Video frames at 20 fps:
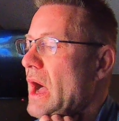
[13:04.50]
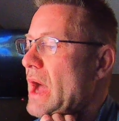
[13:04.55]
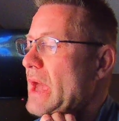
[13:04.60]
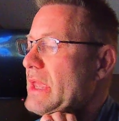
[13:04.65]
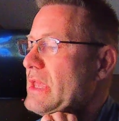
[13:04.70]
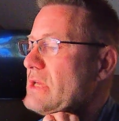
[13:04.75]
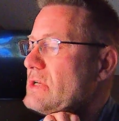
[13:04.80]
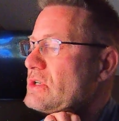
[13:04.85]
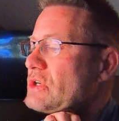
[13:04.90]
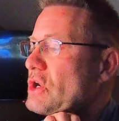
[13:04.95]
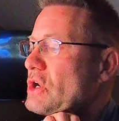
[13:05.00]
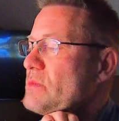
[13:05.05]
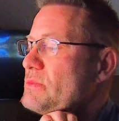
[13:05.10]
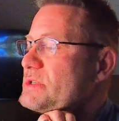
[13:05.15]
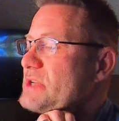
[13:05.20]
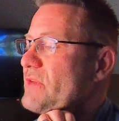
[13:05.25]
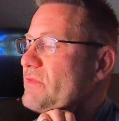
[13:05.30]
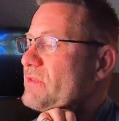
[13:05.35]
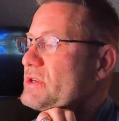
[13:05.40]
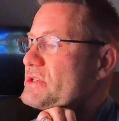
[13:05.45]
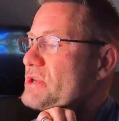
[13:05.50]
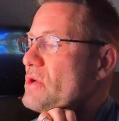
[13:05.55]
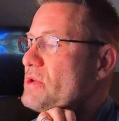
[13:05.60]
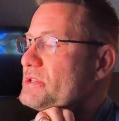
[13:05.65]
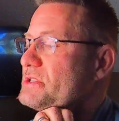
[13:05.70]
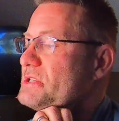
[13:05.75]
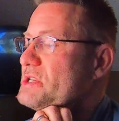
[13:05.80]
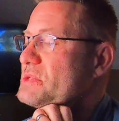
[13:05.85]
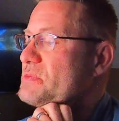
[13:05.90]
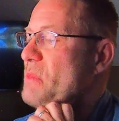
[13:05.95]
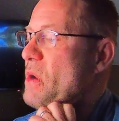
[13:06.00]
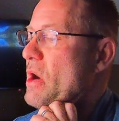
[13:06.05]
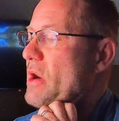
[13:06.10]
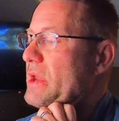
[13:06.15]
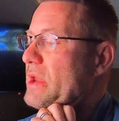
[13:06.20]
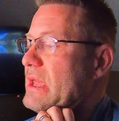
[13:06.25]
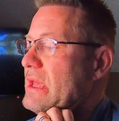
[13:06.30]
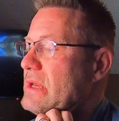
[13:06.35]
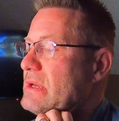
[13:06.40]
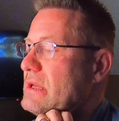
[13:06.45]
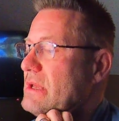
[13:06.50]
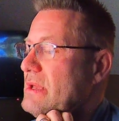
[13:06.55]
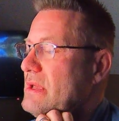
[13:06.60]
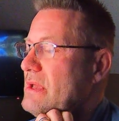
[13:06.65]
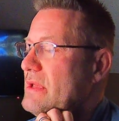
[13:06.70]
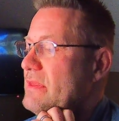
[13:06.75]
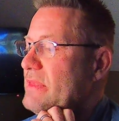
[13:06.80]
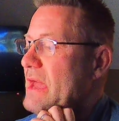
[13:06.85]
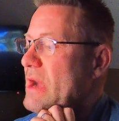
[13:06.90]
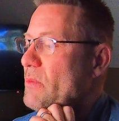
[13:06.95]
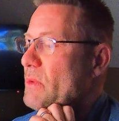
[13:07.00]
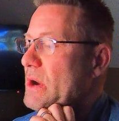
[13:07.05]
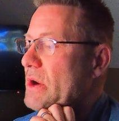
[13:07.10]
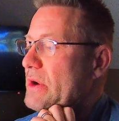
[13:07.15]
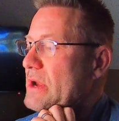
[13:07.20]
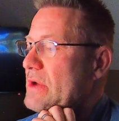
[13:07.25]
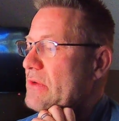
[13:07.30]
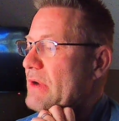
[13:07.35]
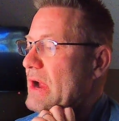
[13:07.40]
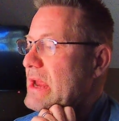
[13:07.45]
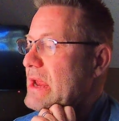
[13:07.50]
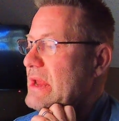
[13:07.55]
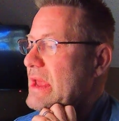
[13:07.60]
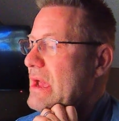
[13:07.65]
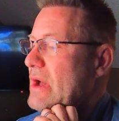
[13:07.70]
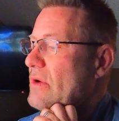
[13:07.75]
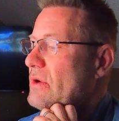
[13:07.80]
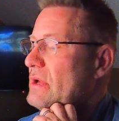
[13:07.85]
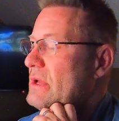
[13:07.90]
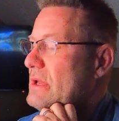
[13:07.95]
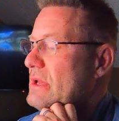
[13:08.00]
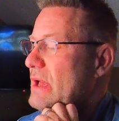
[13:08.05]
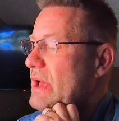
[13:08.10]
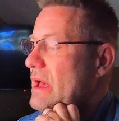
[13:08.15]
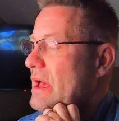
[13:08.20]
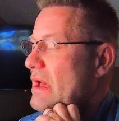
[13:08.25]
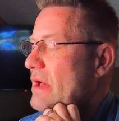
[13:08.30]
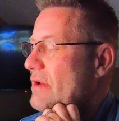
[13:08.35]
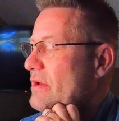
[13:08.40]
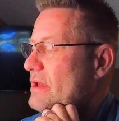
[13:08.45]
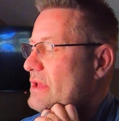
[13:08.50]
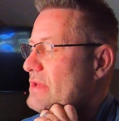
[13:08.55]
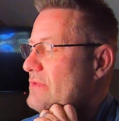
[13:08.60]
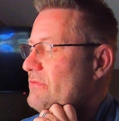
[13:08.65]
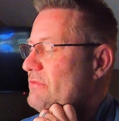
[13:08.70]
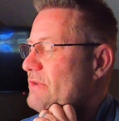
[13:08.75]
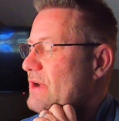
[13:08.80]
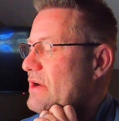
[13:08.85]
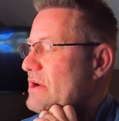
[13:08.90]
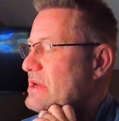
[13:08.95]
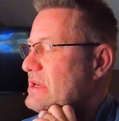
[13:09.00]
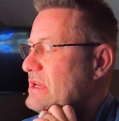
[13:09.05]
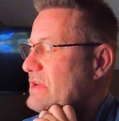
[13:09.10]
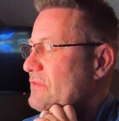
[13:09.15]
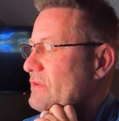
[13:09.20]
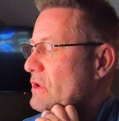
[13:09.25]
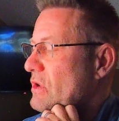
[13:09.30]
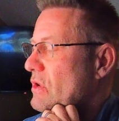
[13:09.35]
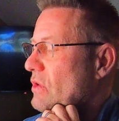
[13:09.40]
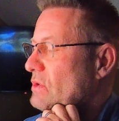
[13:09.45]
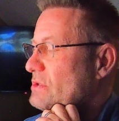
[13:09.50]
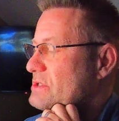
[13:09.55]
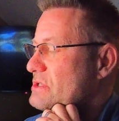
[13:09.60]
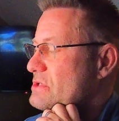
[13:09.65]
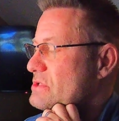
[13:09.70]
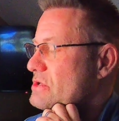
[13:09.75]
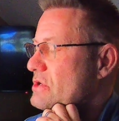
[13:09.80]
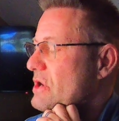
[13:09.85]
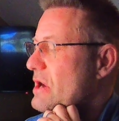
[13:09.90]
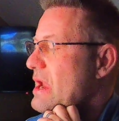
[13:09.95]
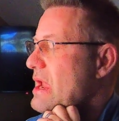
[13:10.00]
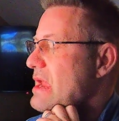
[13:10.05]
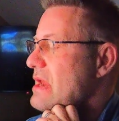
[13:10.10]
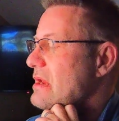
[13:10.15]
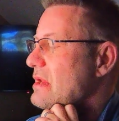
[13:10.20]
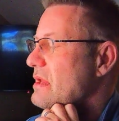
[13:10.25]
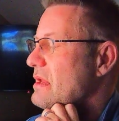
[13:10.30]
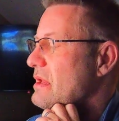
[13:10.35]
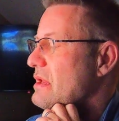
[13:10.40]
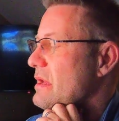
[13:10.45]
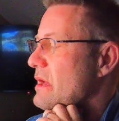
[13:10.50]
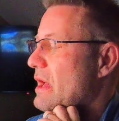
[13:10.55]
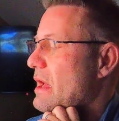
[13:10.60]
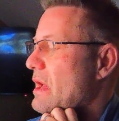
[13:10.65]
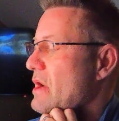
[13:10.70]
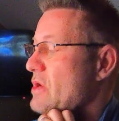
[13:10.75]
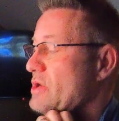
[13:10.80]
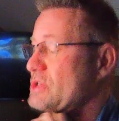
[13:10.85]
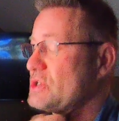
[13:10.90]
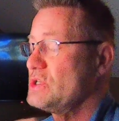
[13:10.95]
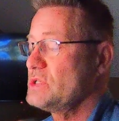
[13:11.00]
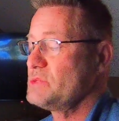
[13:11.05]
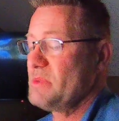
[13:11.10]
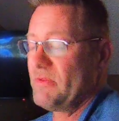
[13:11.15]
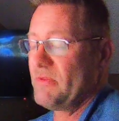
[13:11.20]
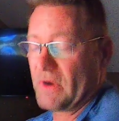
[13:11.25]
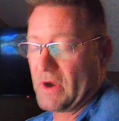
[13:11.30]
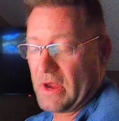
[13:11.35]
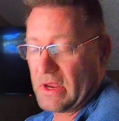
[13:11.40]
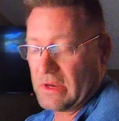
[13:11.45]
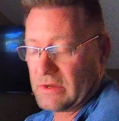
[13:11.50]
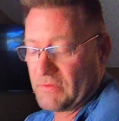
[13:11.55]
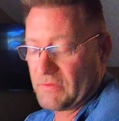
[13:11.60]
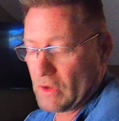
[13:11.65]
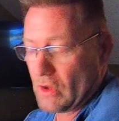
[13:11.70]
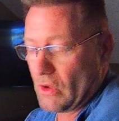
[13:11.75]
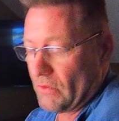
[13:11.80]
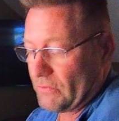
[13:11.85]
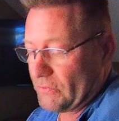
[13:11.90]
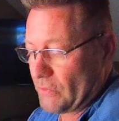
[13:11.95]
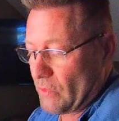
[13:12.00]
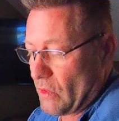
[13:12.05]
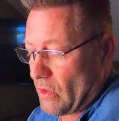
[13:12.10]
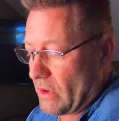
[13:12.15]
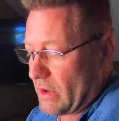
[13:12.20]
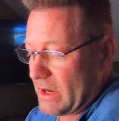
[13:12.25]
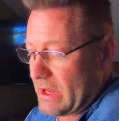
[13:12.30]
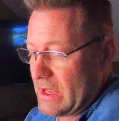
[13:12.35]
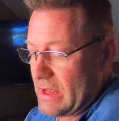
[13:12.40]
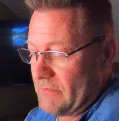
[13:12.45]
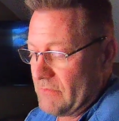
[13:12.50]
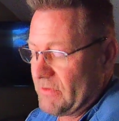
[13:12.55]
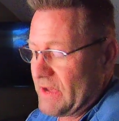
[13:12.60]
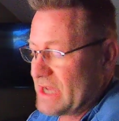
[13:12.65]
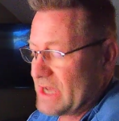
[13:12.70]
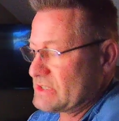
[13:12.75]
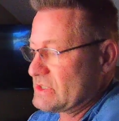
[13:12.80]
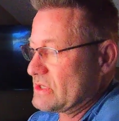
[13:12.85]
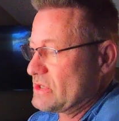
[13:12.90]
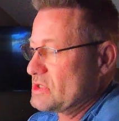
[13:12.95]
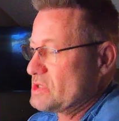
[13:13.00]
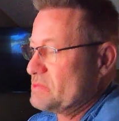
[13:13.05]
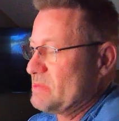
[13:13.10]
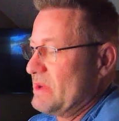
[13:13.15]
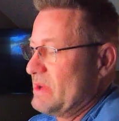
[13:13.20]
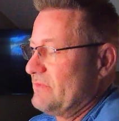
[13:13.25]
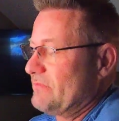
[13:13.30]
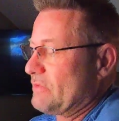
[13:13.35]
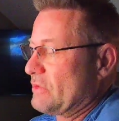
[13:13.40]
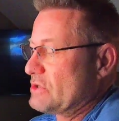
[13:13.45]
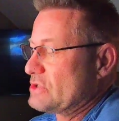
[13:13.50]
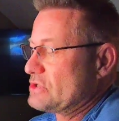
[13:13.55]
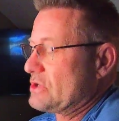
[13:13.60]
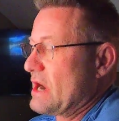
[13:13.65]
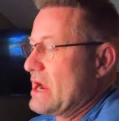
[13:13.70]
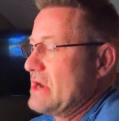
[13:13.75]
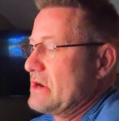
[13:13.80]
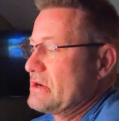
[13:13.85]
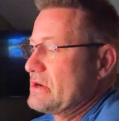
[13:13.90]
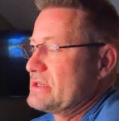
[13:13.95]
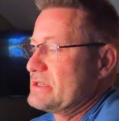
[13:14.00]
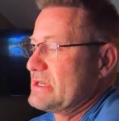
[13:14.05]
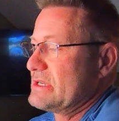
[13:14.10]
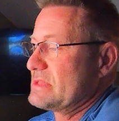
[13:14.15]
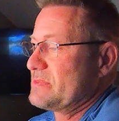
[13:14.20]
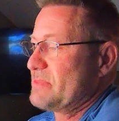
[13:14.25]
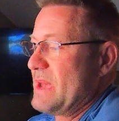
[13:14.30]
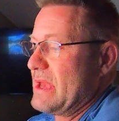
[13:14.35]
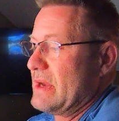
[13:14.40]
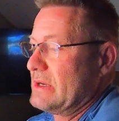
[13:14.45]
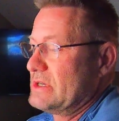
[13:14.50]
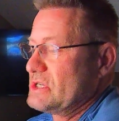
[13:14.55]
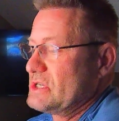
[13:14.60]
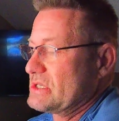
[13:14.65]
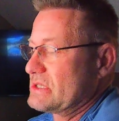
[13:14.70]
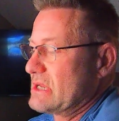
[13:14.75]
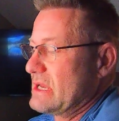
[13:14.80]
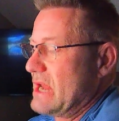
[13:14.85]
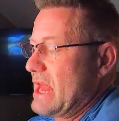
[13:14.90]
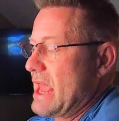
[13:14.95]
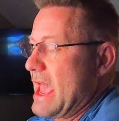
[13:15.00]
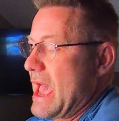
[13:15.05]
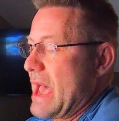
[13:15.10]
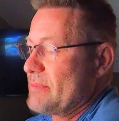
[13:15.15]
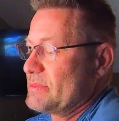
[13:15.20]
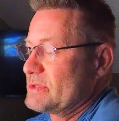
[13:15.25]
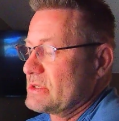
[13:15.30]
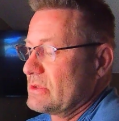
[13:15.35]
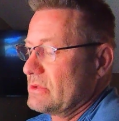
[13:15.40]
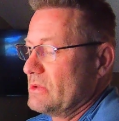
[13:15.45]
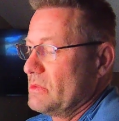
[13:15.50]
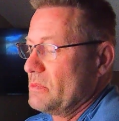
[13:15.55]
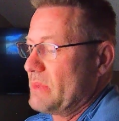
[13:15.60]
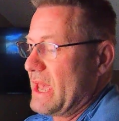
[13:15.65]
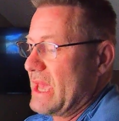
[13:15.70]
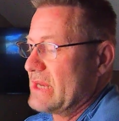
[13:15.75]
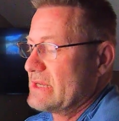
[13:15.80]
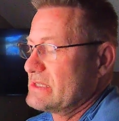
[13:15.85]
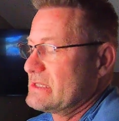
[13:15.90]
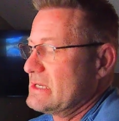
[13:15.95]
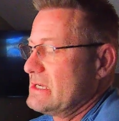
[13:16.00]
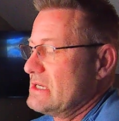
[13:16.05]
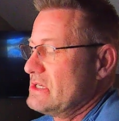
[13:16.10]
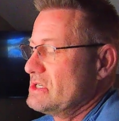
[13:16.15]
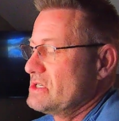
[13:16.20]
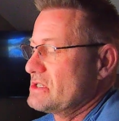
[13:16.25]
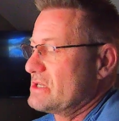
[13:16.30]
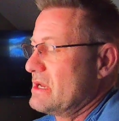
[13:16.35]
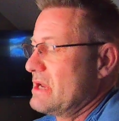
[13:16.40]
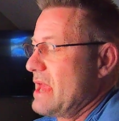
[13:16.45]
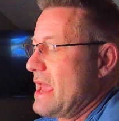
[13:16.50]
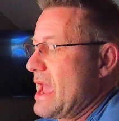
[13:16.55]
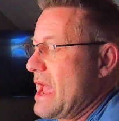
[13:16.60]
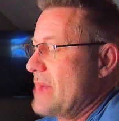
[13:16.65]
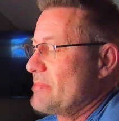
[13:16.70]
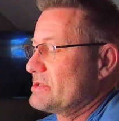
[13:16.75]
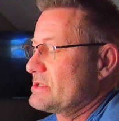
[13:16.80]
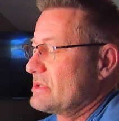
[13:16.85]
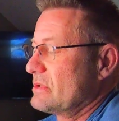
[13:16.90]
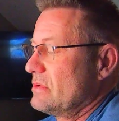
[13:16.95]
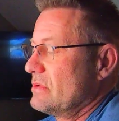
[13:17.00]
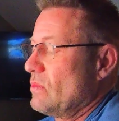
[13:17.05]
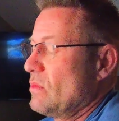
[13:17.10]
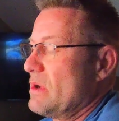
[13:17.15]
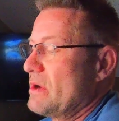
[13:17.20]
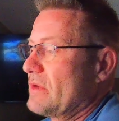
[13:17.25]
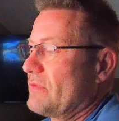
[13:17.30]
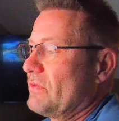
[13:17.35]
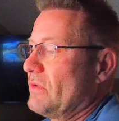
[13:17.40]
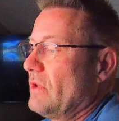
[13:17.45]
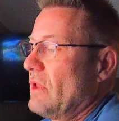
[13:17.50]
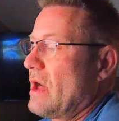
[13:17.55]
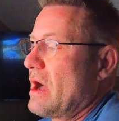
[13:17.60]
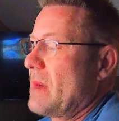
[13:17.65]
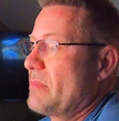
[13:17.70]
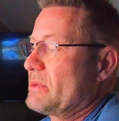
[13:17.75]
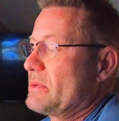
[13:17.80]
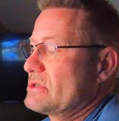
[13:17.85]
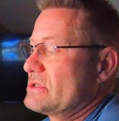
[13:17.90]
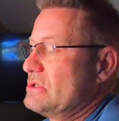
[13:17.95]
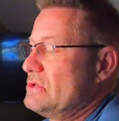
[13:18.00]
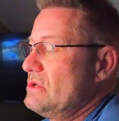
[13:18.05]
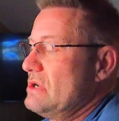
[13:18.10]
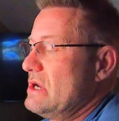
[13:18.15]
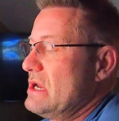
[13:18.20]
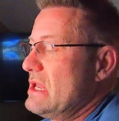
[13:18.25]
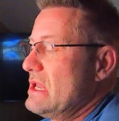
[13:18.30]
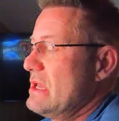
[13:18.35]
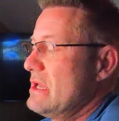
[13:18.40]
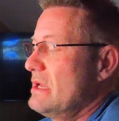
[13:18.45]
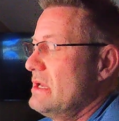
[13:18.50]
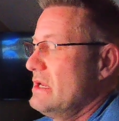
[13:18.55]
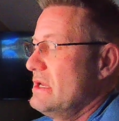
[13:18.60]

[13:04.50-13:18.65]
In terms of results, this market that we're in right now, very difficult to trade. Very difficult for investors, but for traders, it's been just an absolute panacea, just an absolute wonderful opportunity